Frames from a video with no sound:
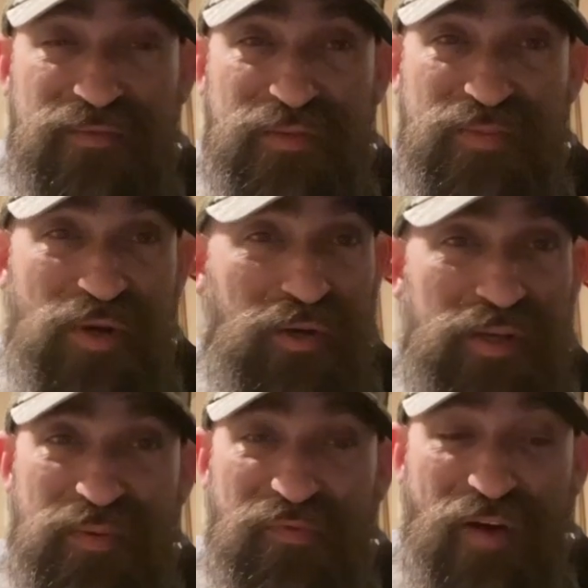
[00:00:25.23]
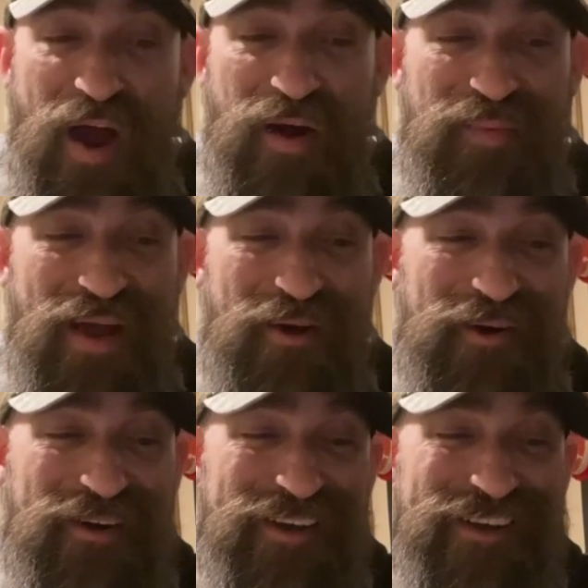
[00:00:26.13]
Certainly some firepower.